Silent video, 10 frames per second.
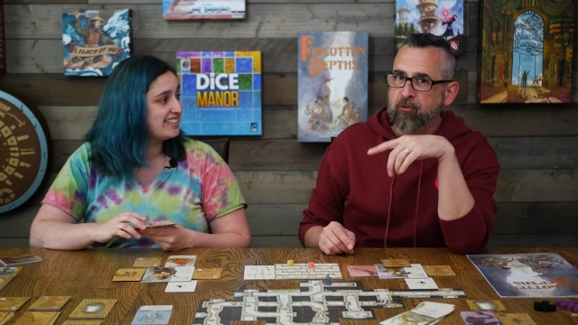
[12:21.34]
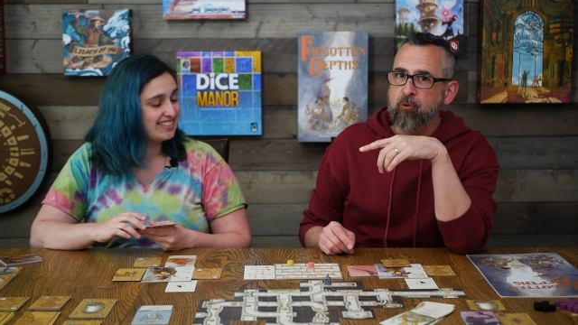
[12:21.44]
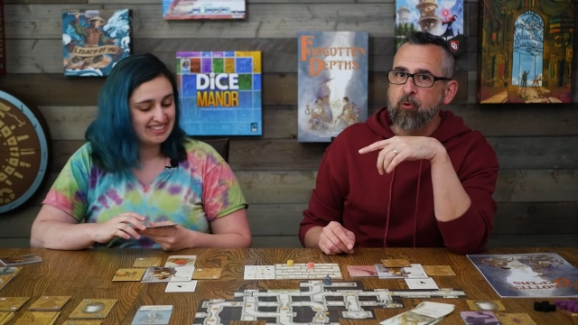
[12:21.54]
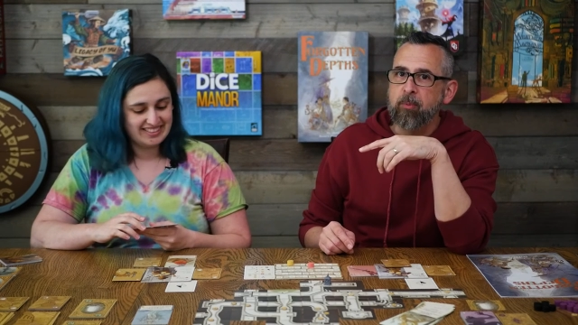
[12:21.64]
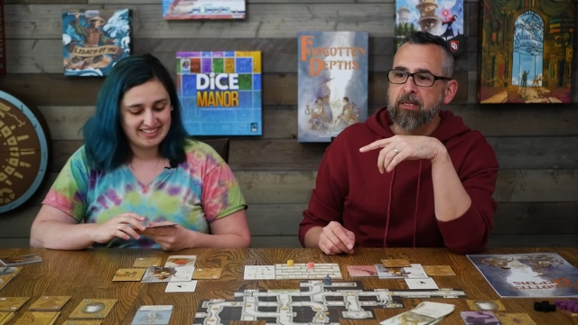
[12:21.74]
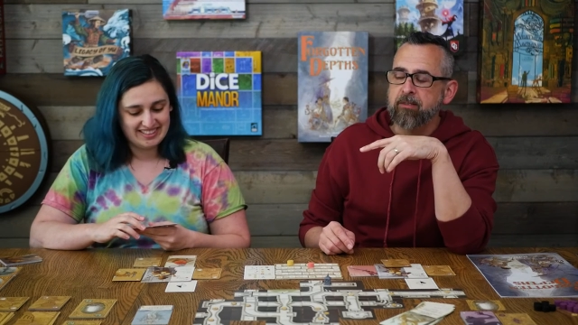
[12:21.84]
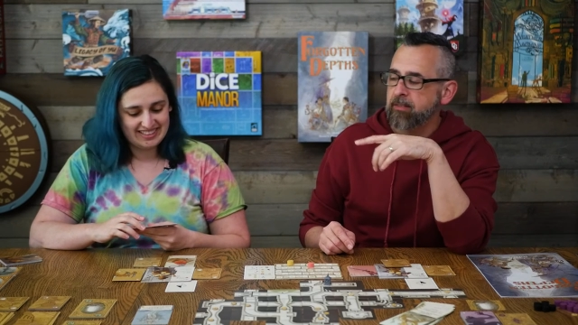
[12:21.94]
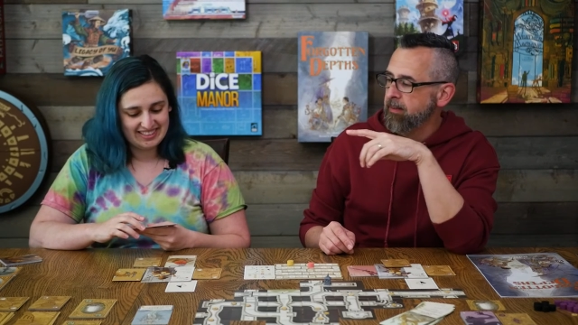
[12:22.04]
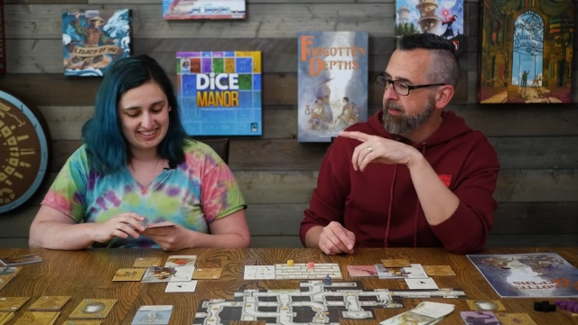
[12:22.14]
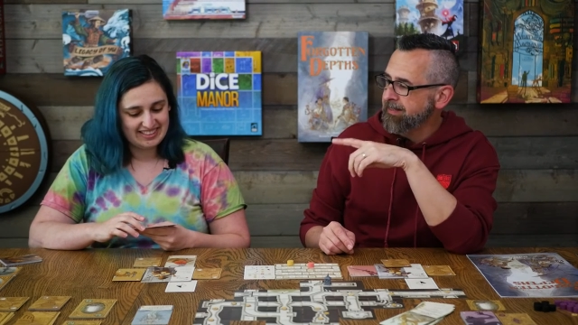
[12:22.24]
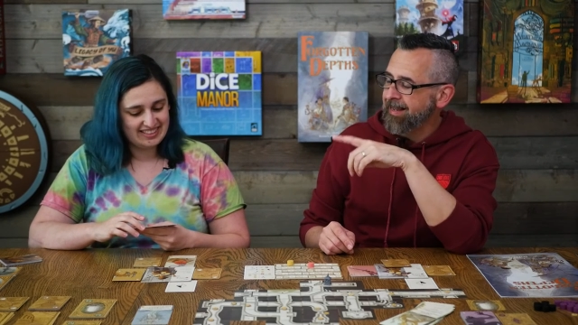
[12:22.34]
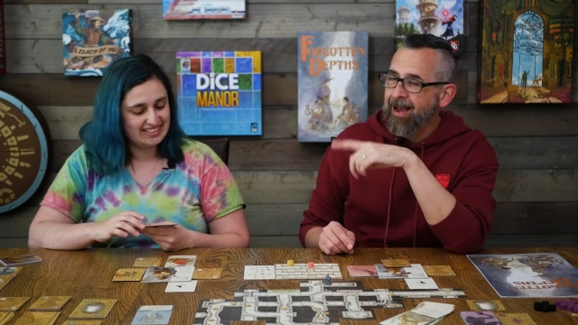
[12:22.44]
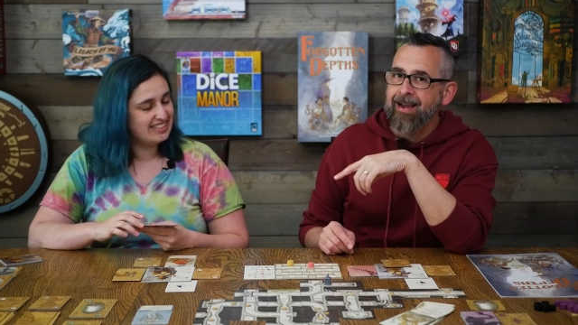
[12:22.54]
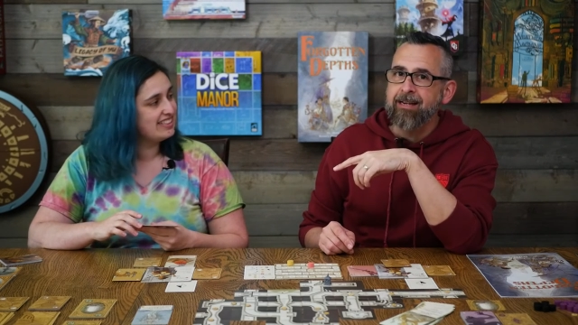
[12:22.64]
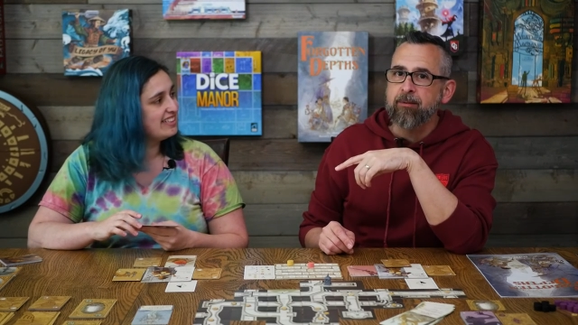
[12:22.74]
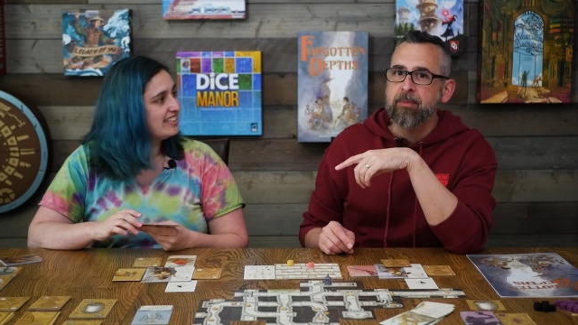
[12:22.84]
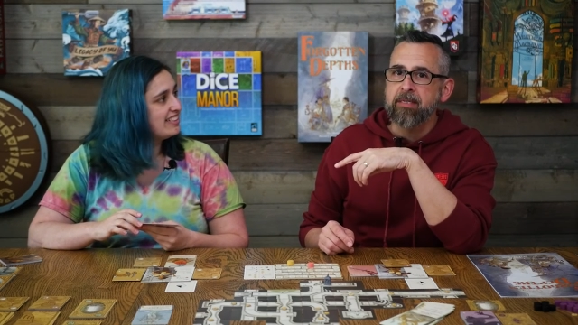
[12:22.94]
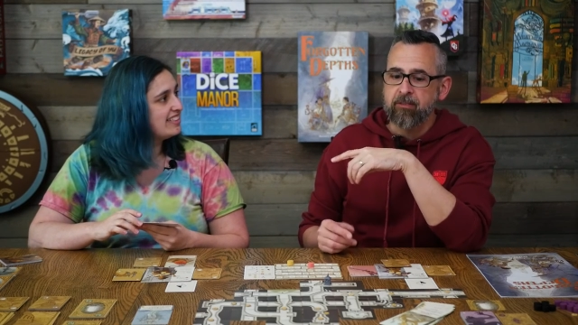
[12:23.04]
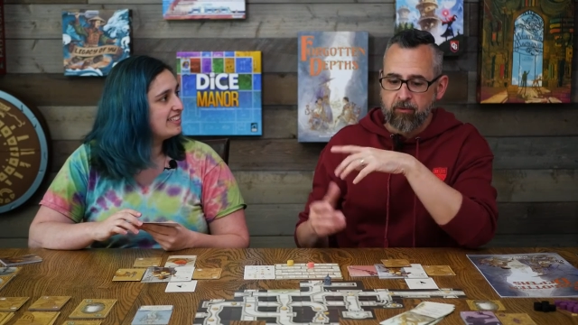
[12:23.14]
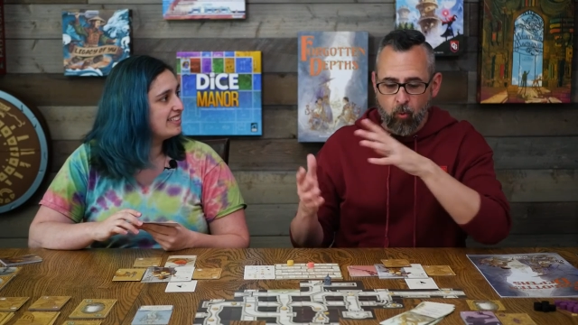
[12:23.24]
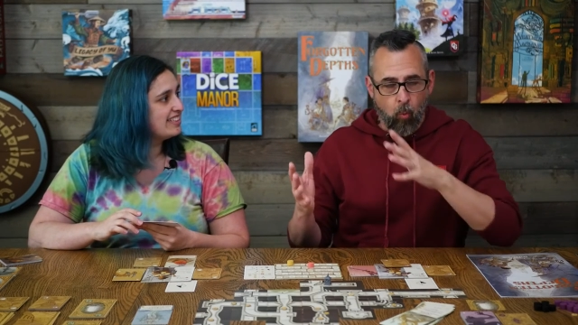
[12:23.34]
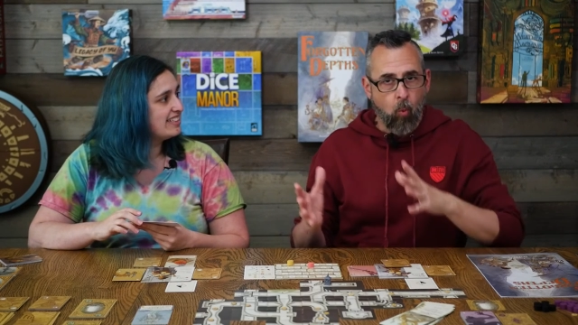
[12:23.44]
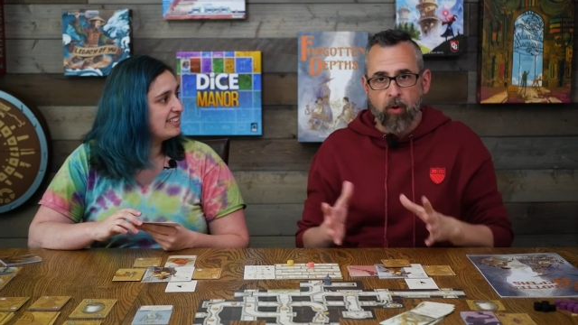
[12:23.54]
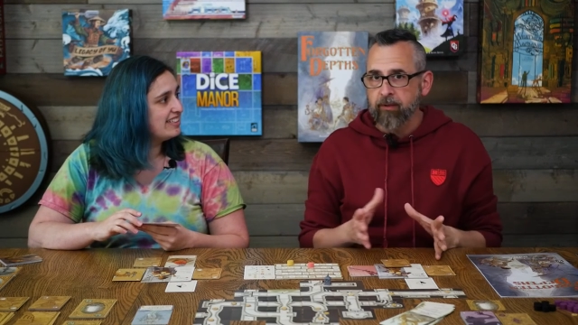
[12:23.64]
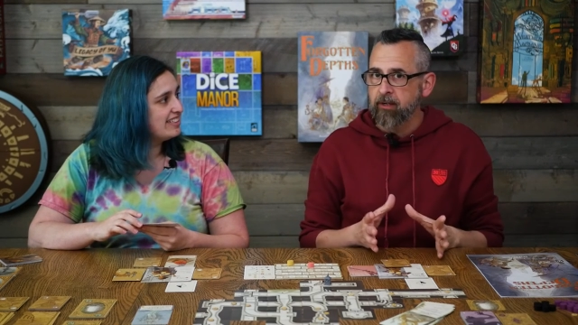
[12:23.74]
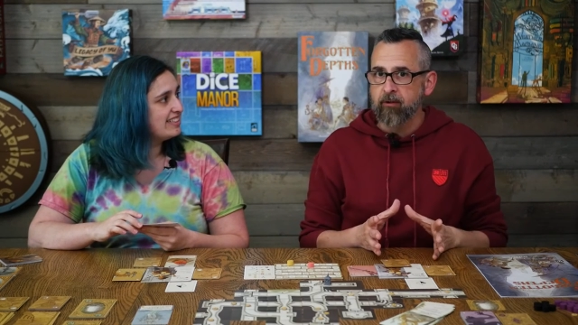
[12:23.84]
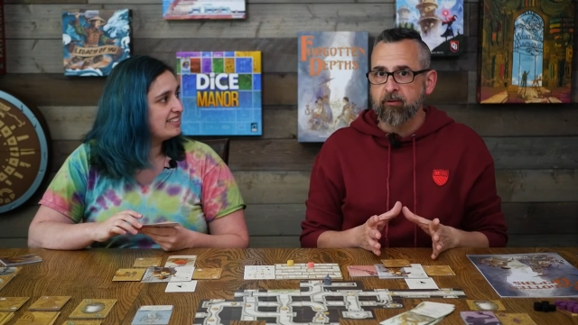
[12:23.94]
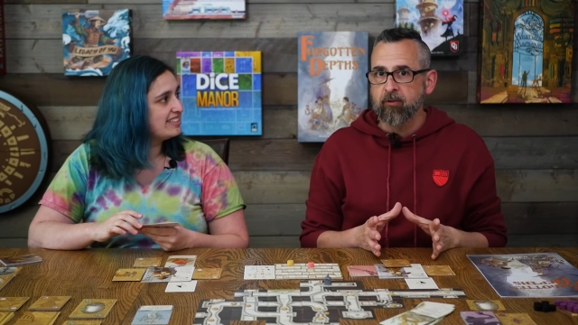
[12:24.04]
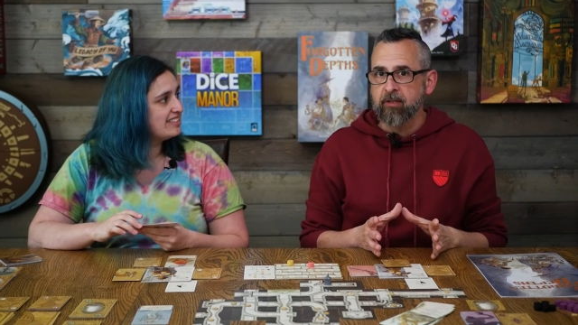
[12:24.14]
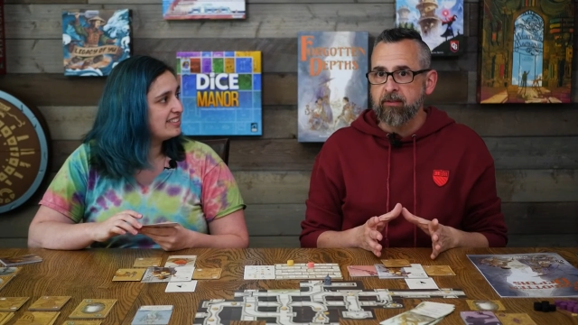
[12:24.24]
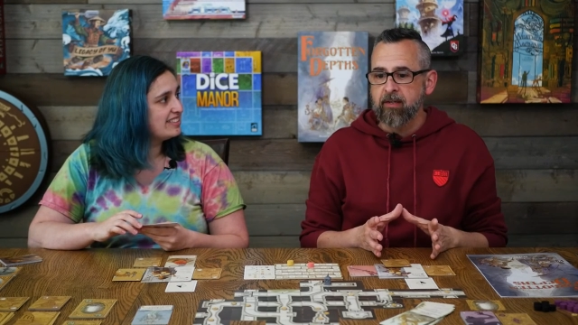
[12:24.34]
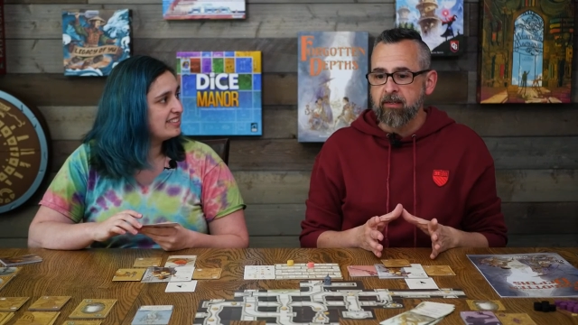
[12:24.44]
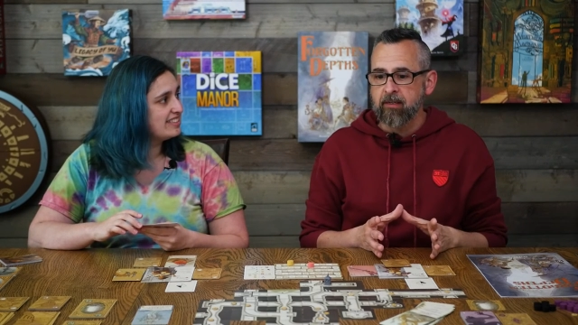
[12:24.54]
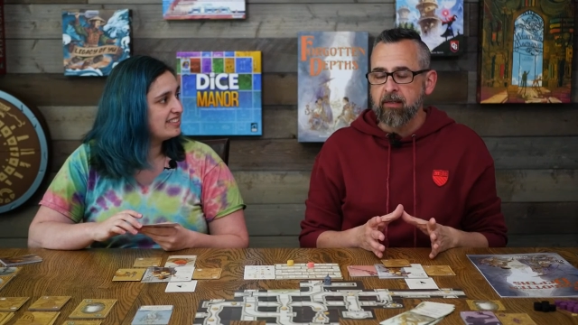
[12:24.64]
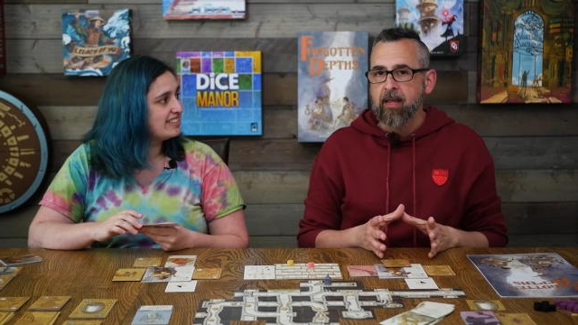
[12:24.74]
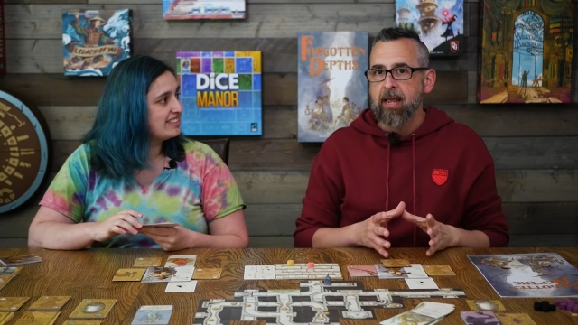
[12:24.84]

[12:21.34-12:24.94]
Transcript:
Speaker 1: cool because this item is one character can take it,